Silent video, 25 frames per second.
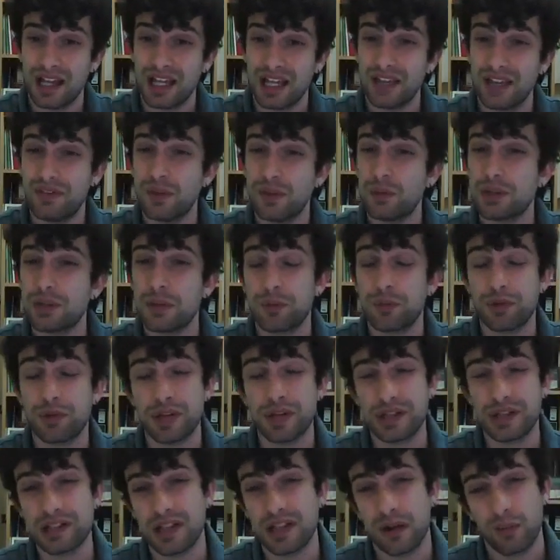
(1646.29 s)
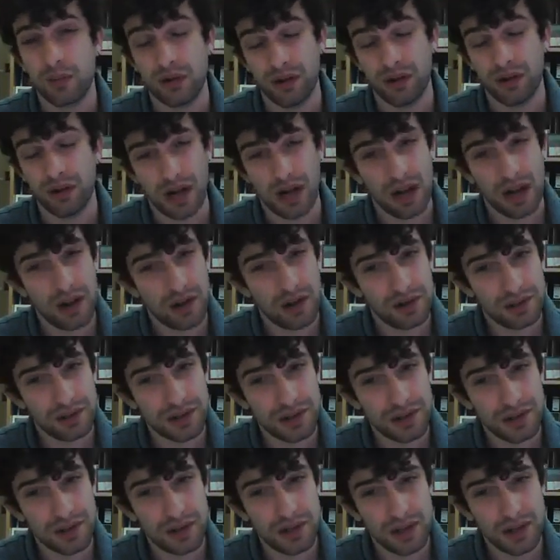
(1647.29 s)
if he was a priest somewhere
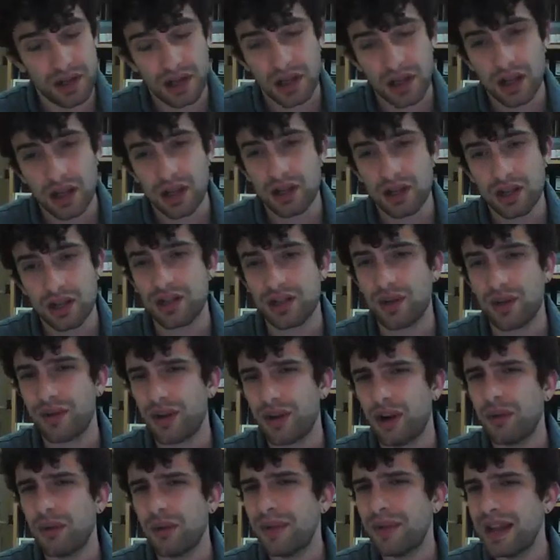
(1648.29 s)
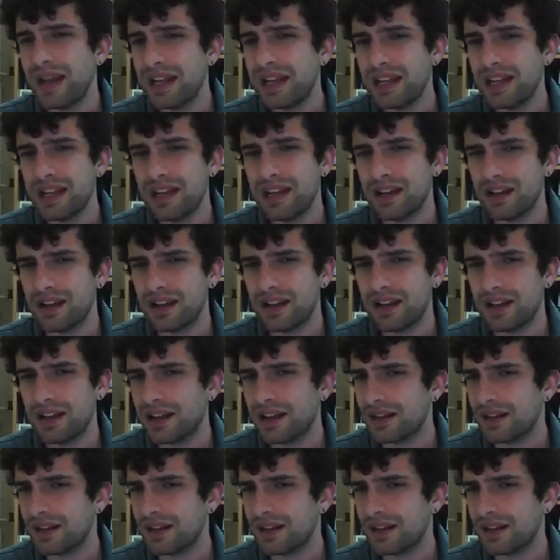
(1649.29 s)
else. So there are many,